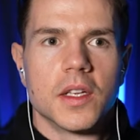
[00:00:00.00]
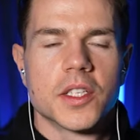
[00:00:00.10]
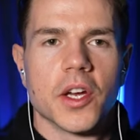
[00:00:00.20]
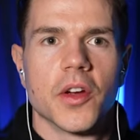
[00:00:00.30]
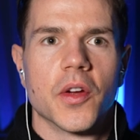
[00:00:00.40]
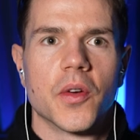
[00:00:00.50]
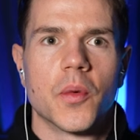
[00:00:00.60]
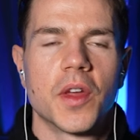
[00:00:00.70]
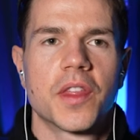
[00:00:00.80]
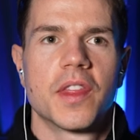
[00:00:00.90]
So
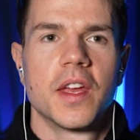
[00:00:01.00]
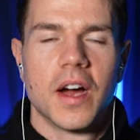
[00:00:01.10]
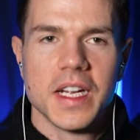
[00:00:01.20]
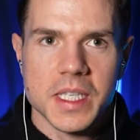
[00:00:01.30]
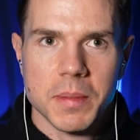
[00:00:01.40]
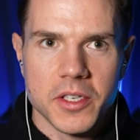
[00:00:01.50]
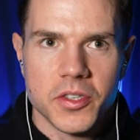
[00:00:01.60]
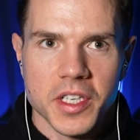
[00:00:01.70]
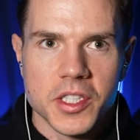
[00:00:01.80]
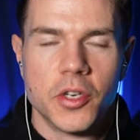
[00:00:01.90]
with the
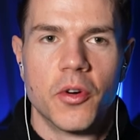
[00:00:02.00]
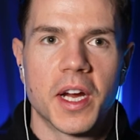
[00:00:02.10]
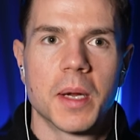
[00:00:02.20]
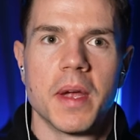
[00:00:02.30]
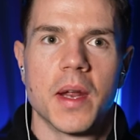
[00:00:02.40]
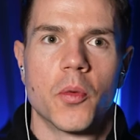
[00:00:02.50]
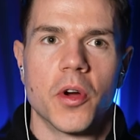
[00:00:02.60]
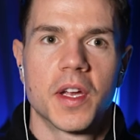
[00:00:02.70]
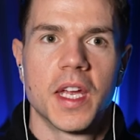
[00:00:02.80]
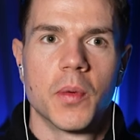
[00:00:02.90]
isometrics, you recommend
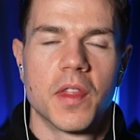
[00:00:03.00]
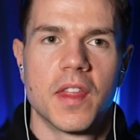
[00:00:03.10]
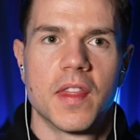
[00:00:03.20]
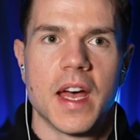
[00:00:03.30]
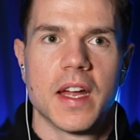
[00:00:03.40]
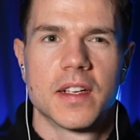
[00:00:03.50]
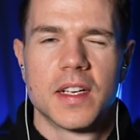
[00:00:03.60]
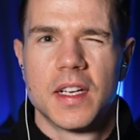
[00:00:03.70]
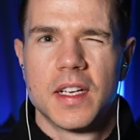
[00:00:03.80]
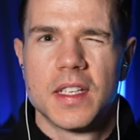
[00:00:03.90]
working within that
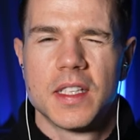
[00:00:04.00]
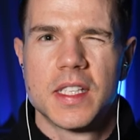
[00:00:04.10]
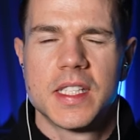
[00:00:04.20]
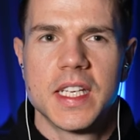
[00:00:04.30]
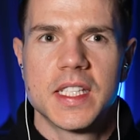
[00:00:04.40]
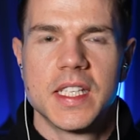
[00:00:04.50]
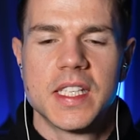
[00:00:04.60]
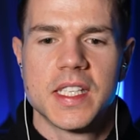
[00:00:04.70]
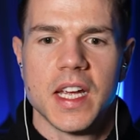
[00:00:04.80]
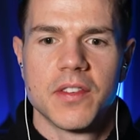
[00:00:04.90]

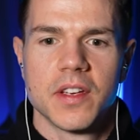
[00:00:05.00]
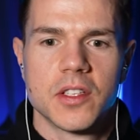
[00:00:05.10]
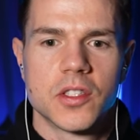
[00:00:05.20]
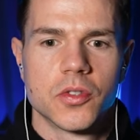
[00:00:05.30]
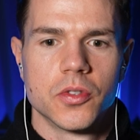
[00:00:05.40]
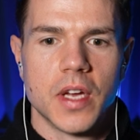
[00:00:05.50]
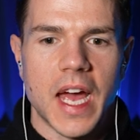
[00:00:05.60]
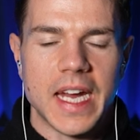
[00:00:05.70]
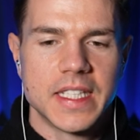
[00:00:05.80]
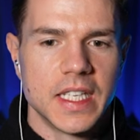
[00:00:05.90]
sixty-seven to
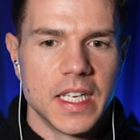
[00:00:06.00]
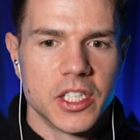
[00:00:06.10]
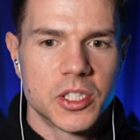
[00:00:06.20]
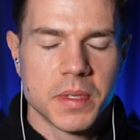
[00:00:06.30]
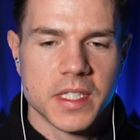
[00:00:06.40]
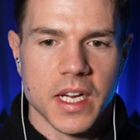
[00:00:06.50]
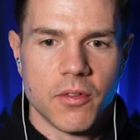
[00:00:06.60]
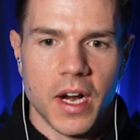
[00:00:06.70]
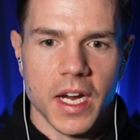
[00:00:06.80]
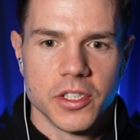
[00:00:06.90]
eighty-ish percent
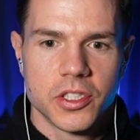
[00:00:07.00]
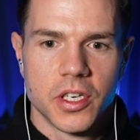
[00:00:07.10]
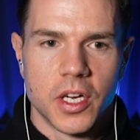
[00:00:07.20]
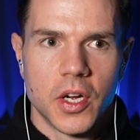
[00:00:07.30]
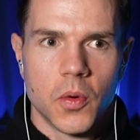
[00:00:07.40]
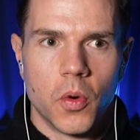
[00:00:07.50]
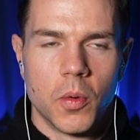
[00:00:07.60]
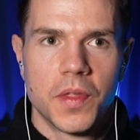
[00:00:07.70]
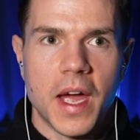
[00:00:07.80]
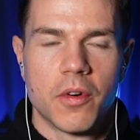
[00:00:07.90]
range. What
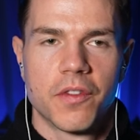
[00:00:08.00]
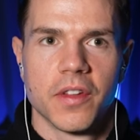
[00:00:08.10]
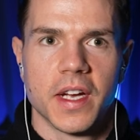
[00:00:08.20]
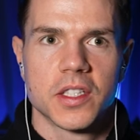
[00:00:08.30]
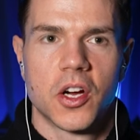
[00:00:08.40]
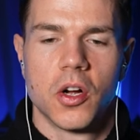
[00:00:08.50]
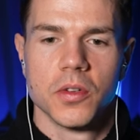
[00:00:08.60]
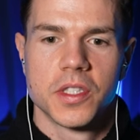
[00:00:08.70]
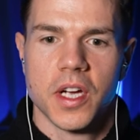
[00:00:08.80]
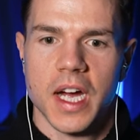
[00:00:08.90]
would that reflect
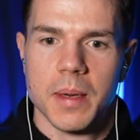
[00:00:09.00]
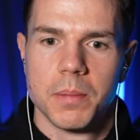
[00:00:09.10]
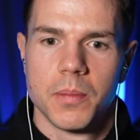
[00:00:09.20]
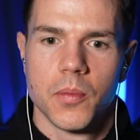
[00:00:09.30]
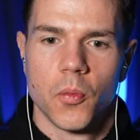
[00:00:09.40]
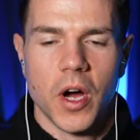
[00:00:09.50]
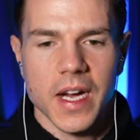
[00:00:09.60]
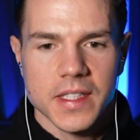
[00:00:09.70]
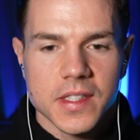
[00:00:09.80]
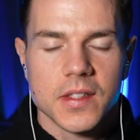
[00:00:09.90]
hold time
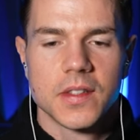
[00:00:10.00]
wise